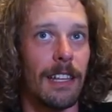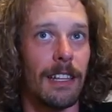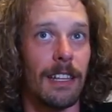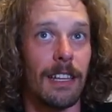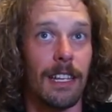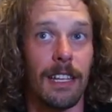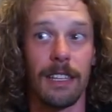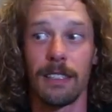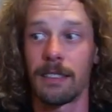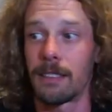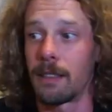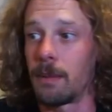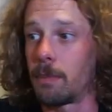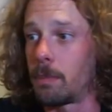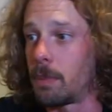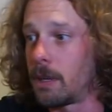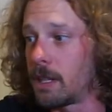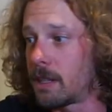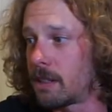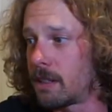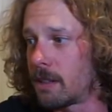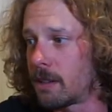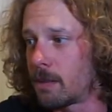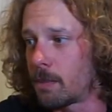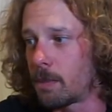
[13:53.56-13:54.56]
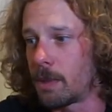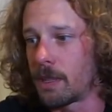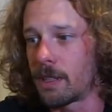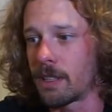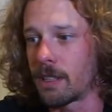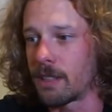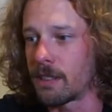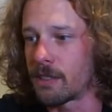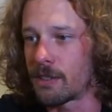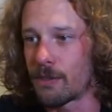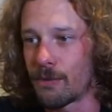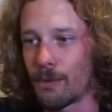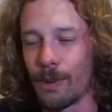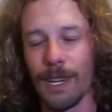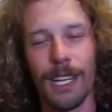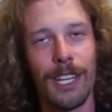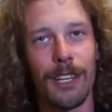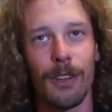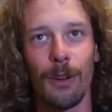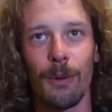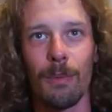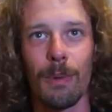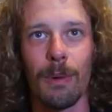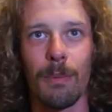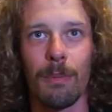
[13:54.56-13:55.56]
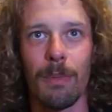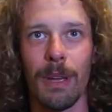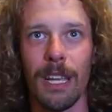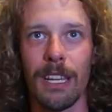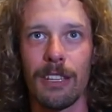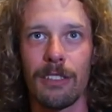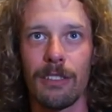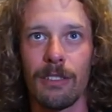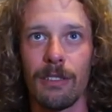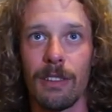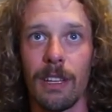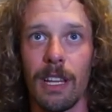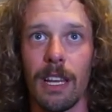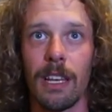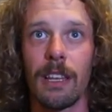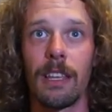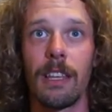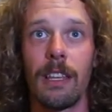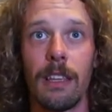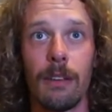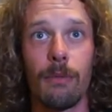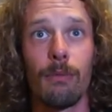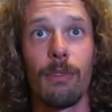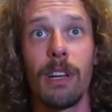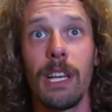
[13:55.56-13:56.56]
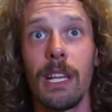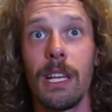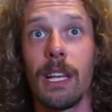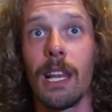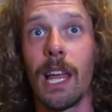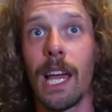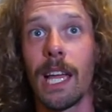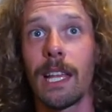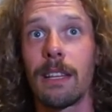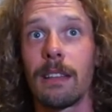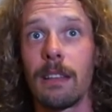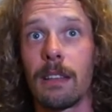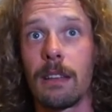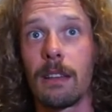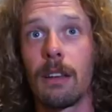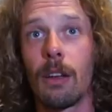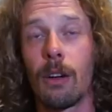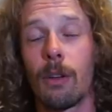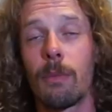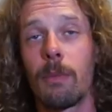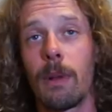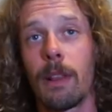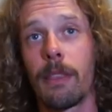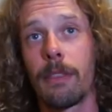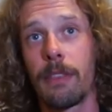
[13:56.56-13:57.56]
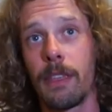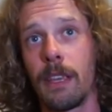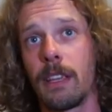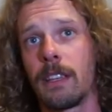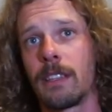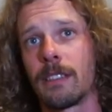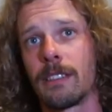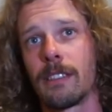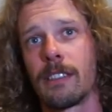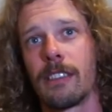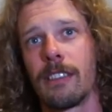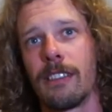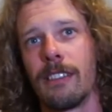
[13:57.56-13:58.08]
And I can see Peter is really normal person, and he really liked the normal things.